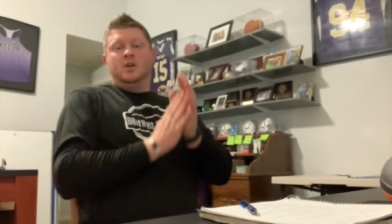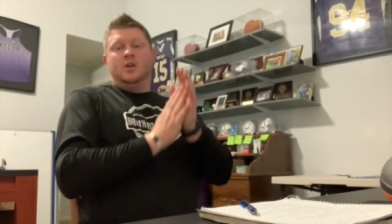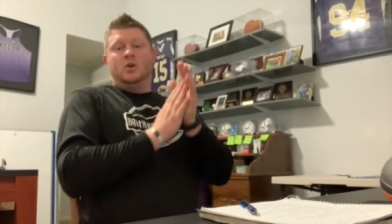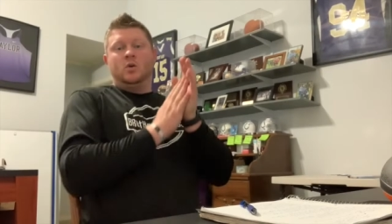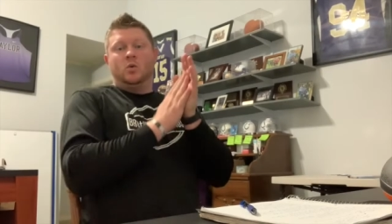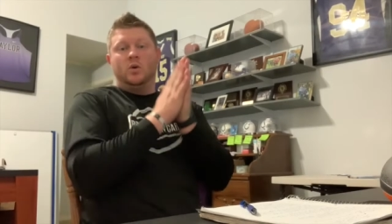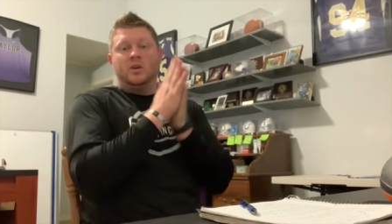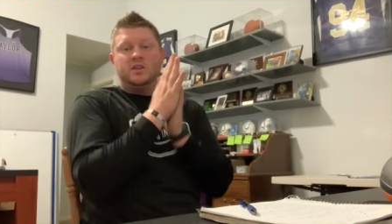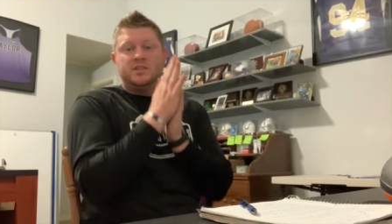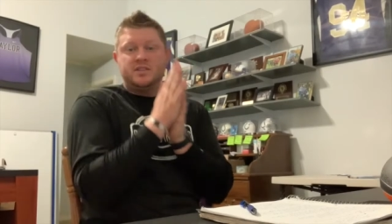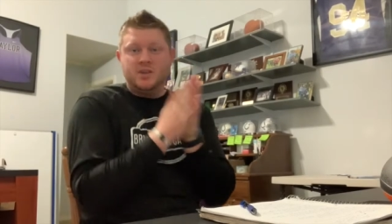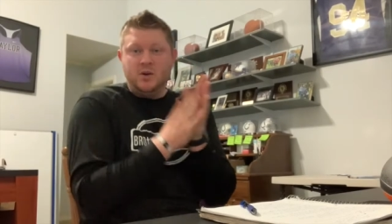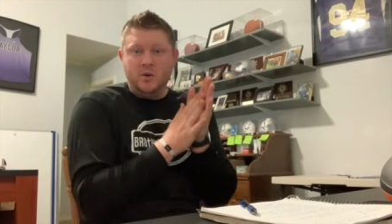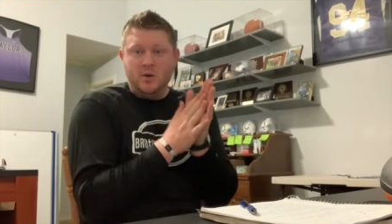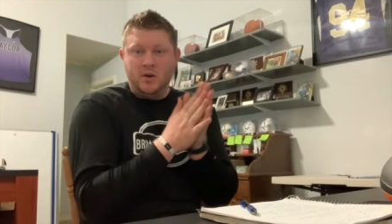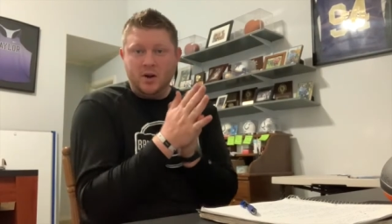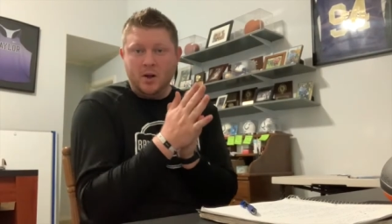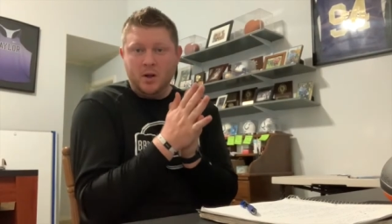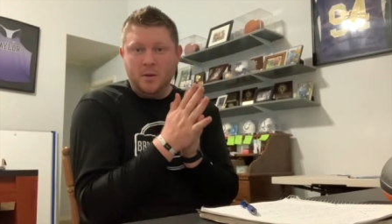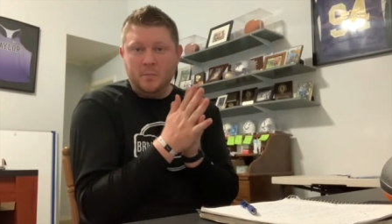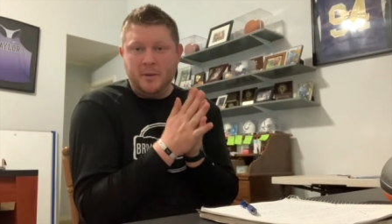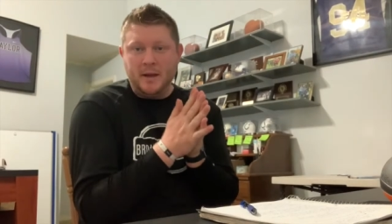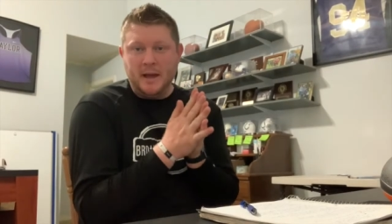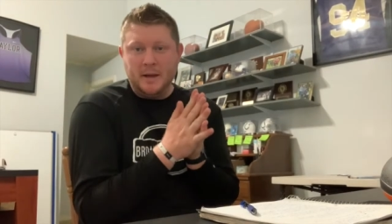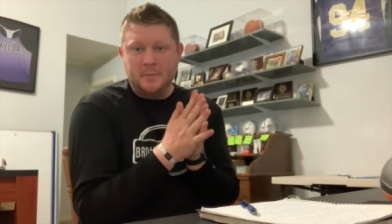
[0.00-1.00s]
What's going
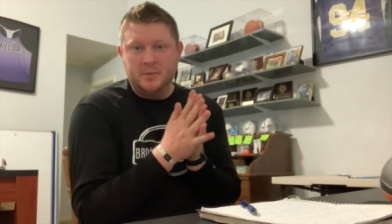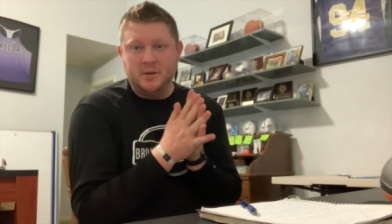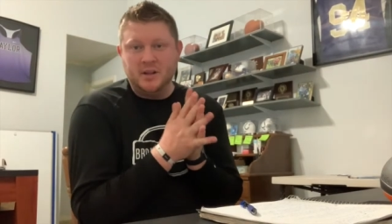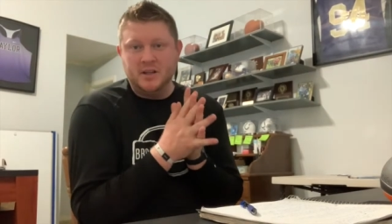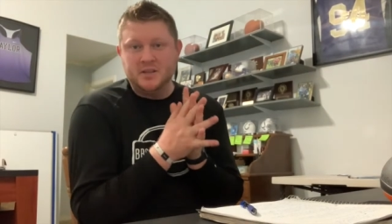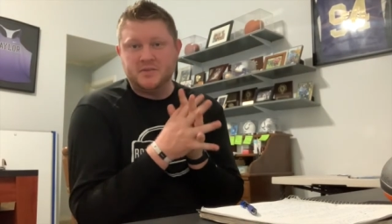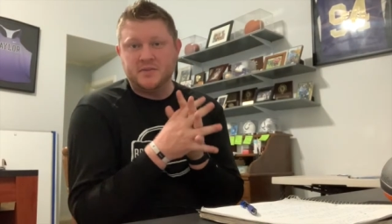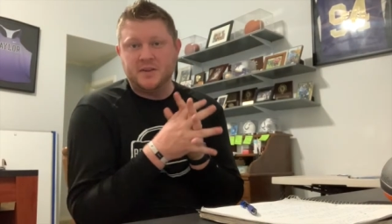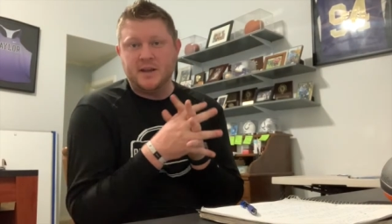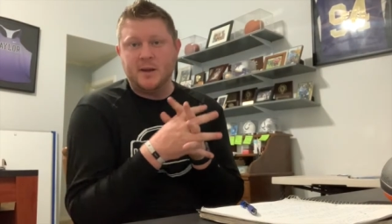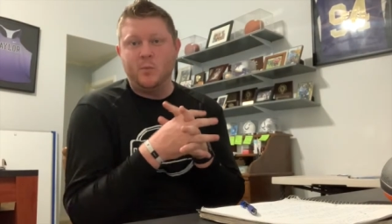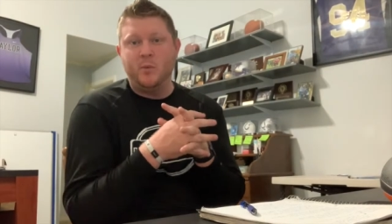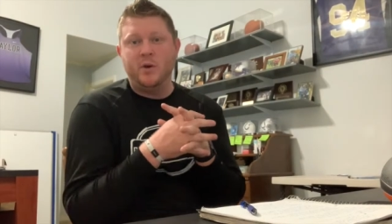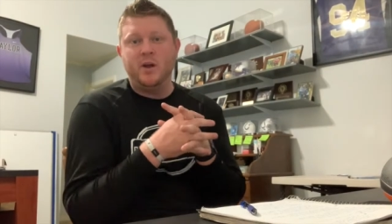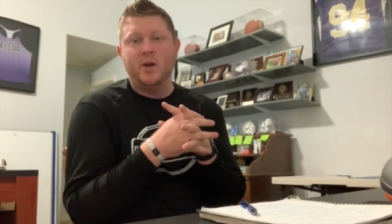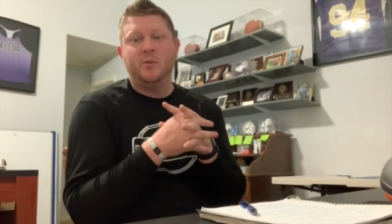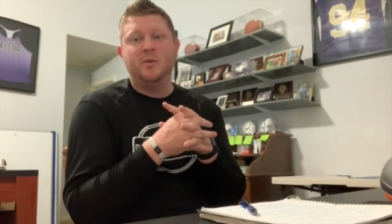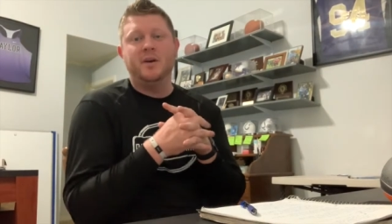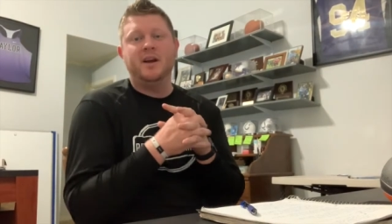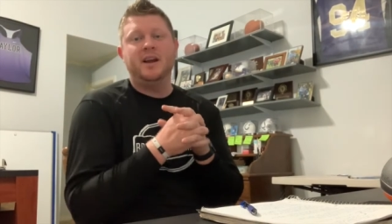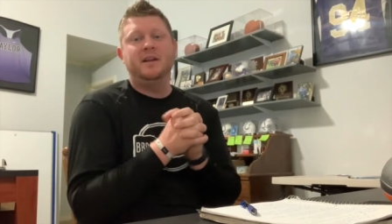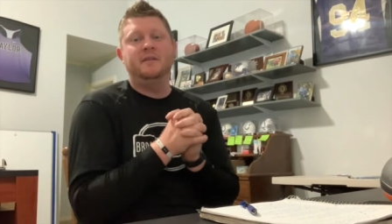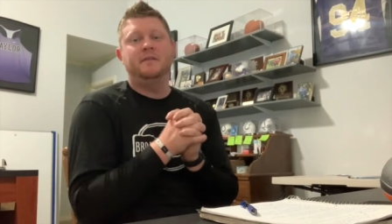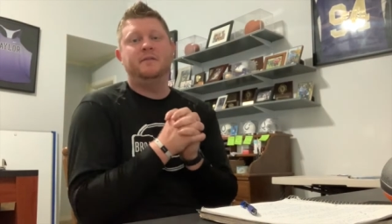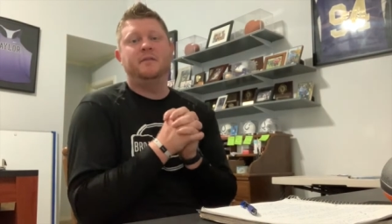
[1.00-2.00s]
on, Pack Plus fam? We are
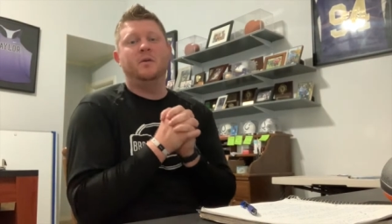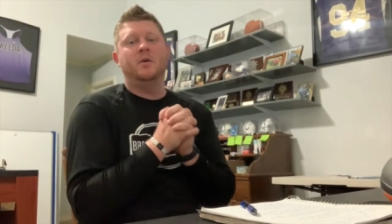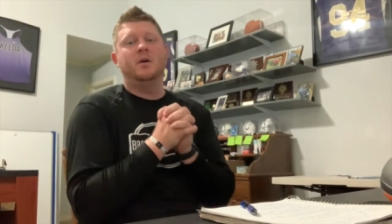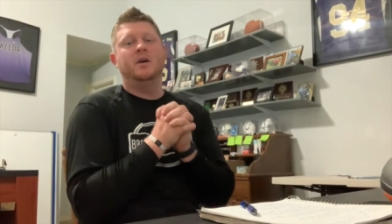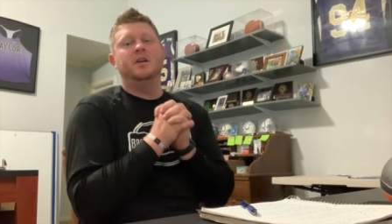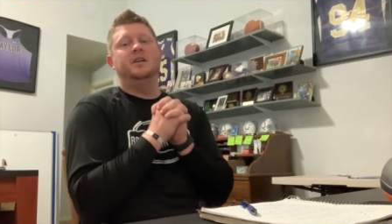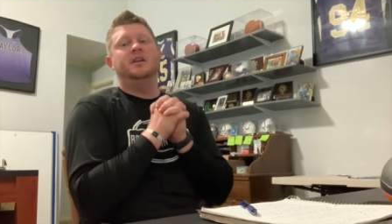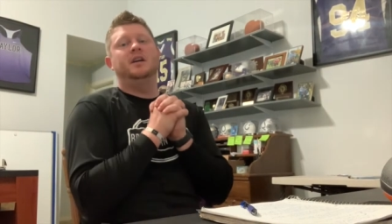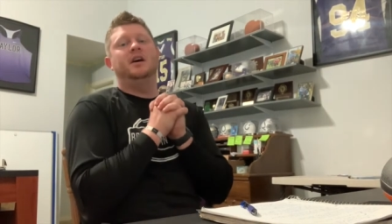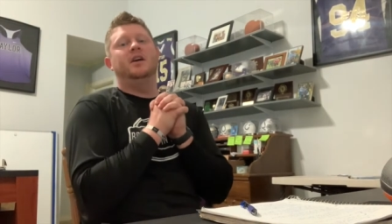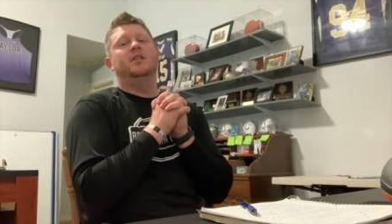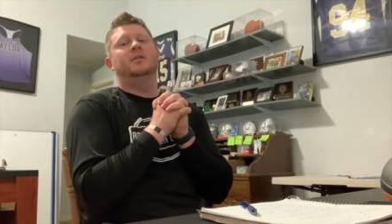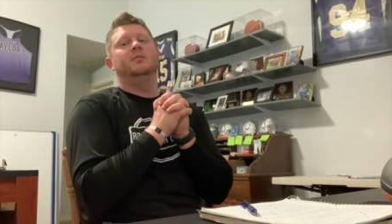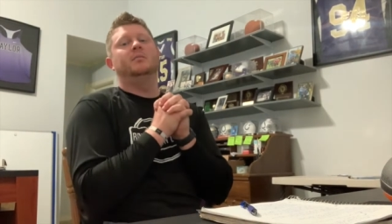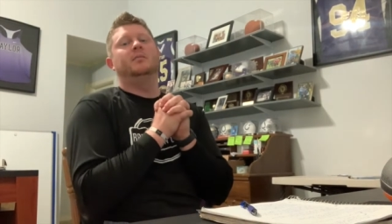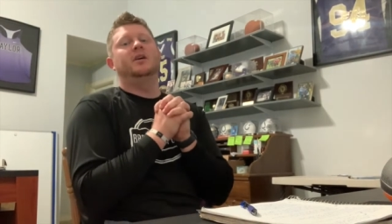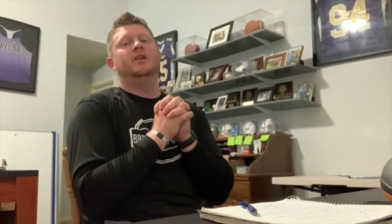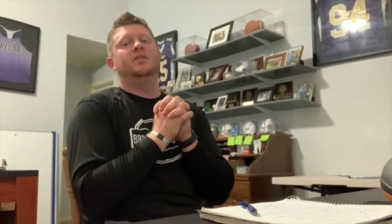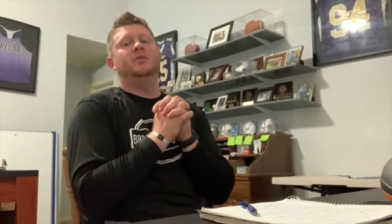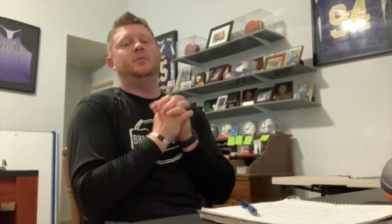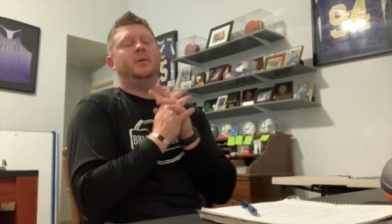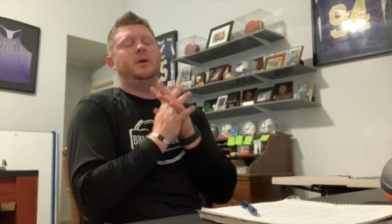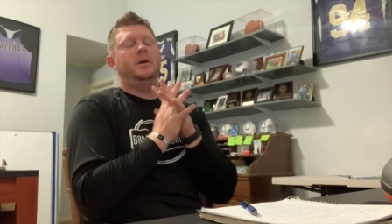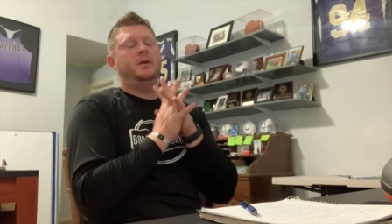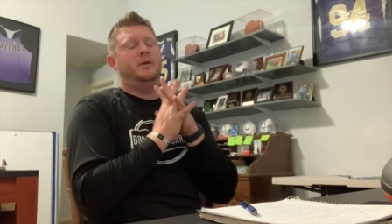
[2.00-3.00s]
ready for another
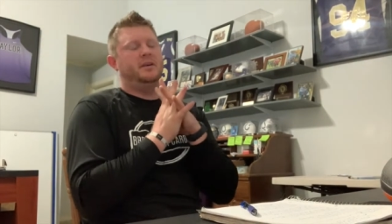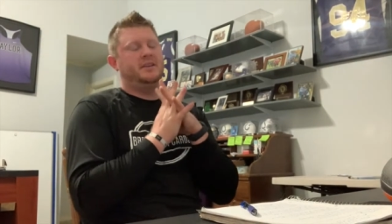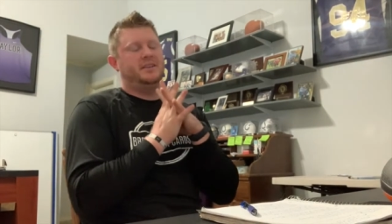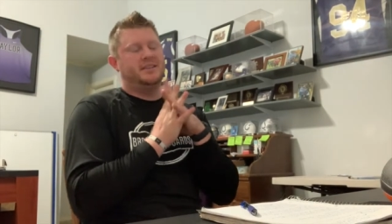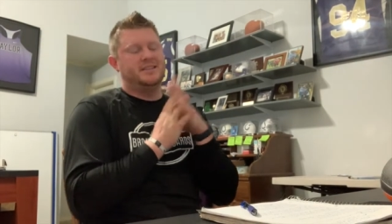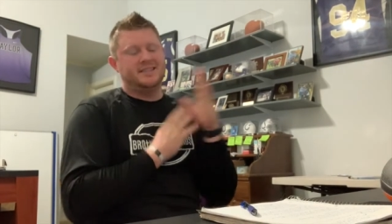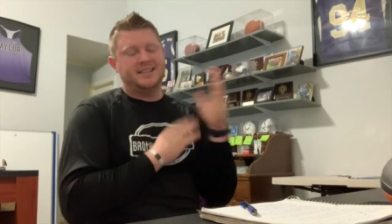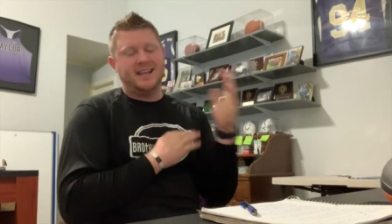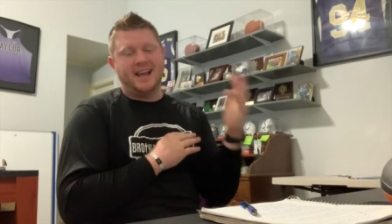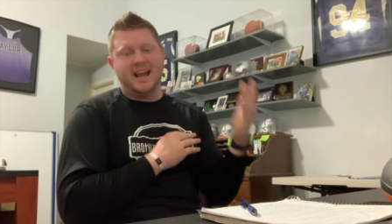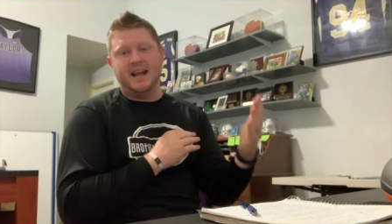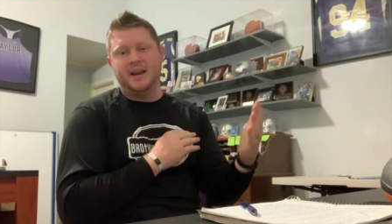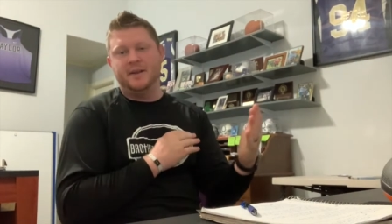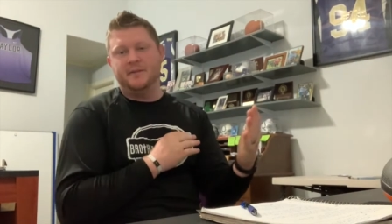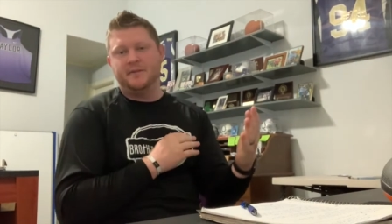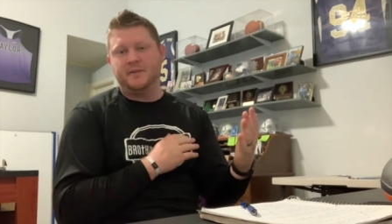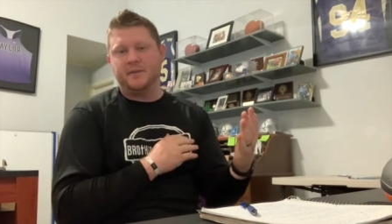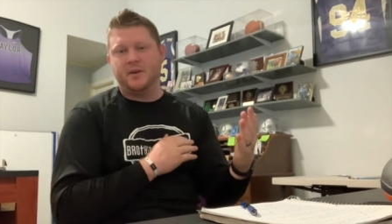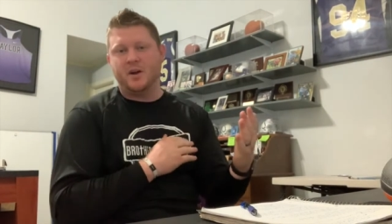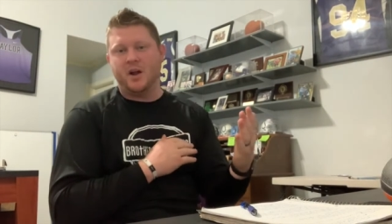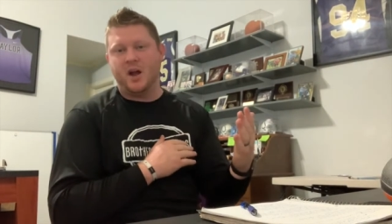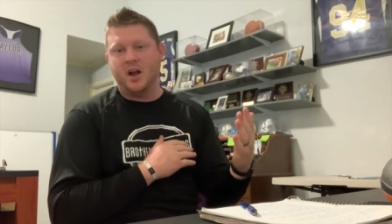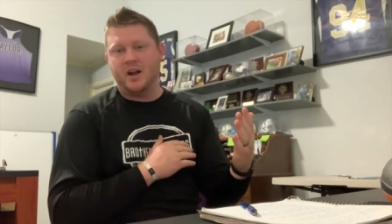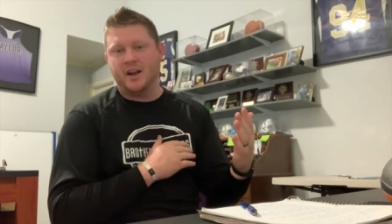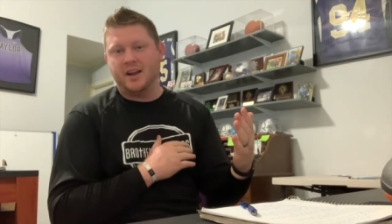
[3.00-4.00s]
month. We are excited
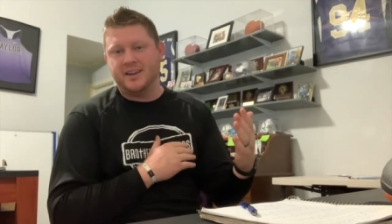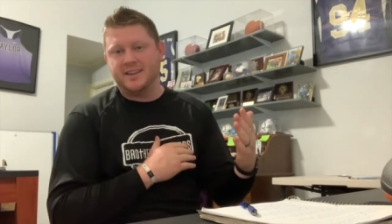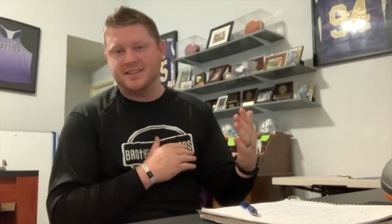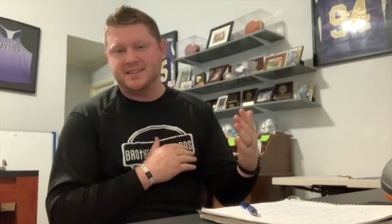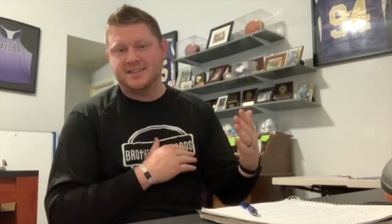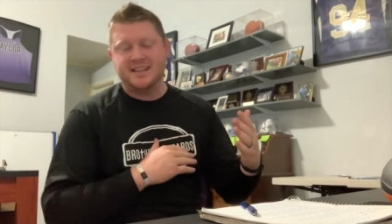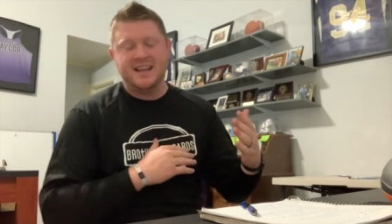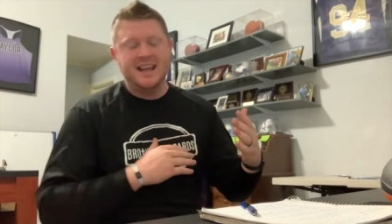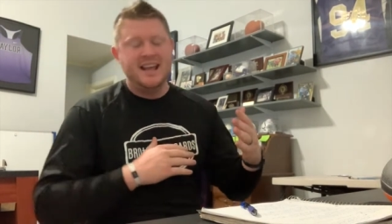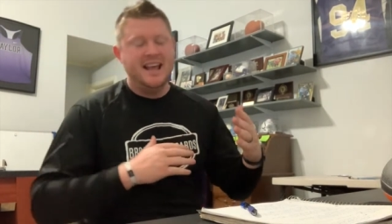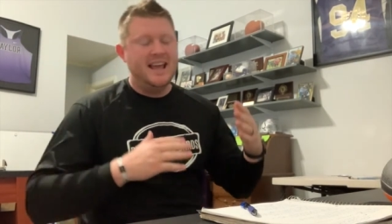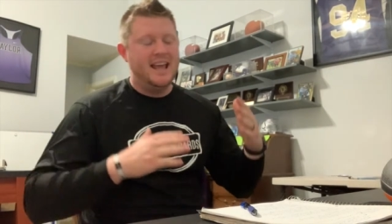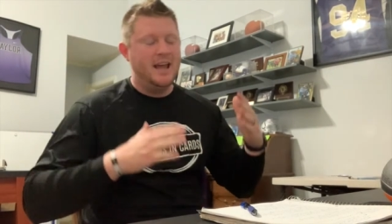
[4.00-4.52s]
for August.